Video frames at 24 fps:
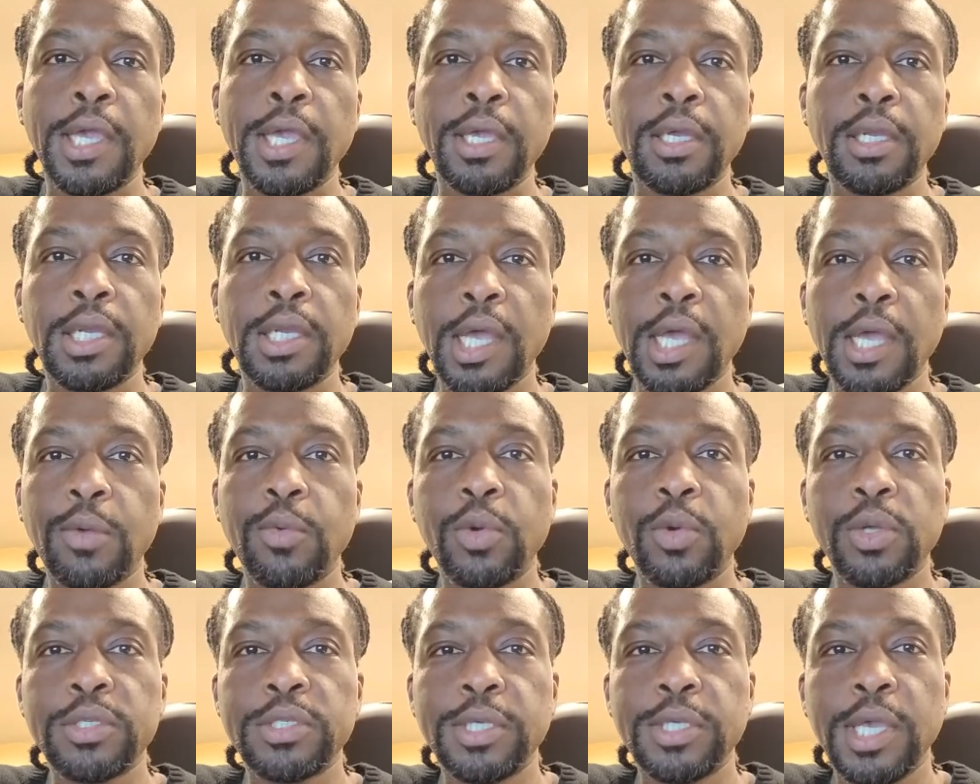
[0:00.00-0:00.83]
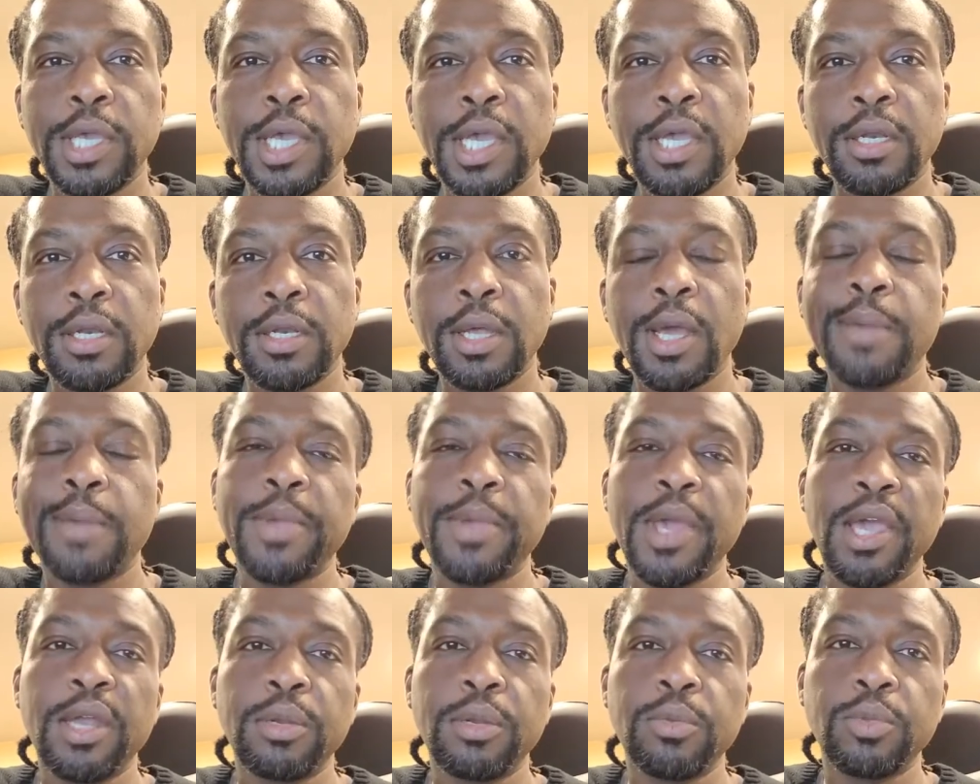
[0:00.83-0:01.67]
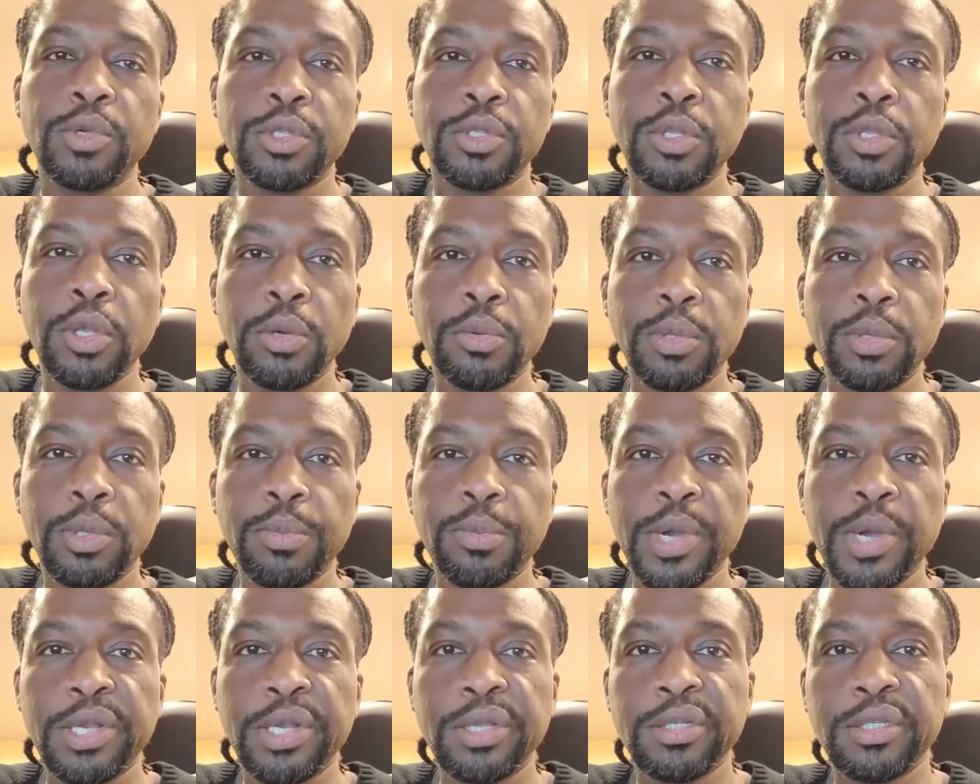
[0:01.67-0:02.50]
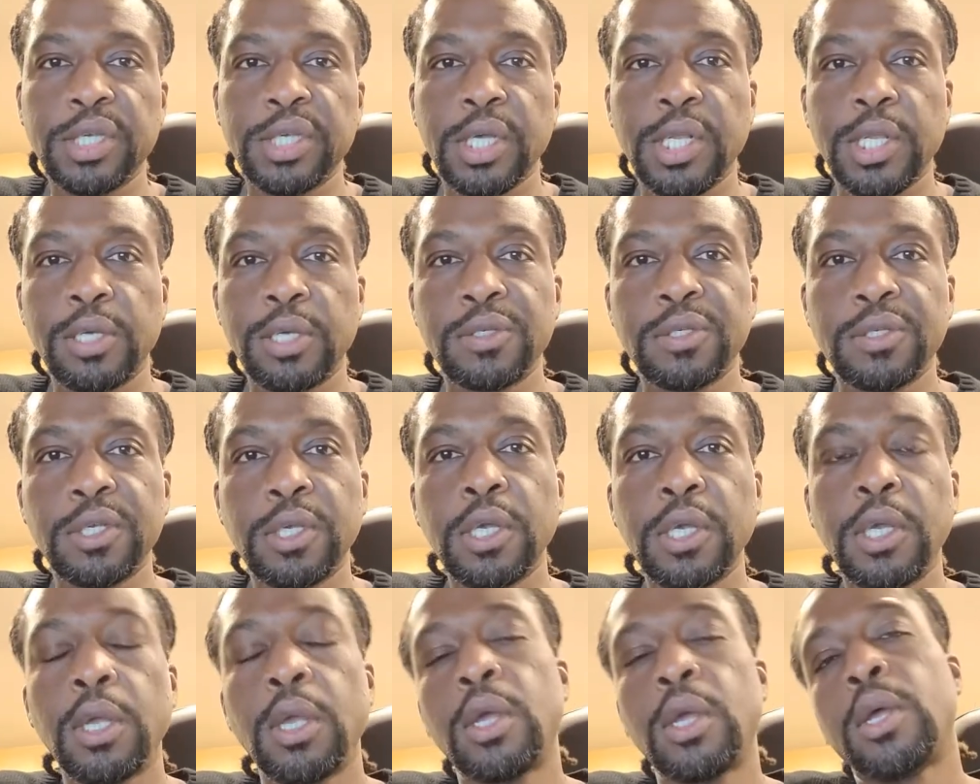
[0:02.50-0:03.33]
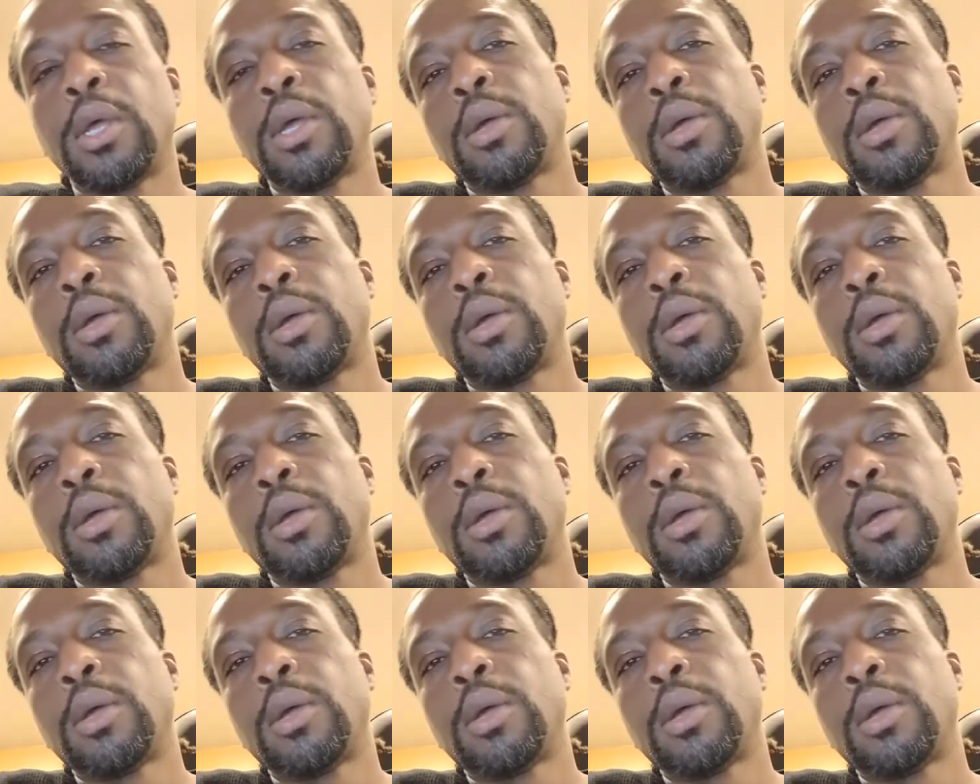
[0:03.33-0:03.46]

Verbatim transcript: Good day. Once again, I'm Edem with Global Abundance LLC,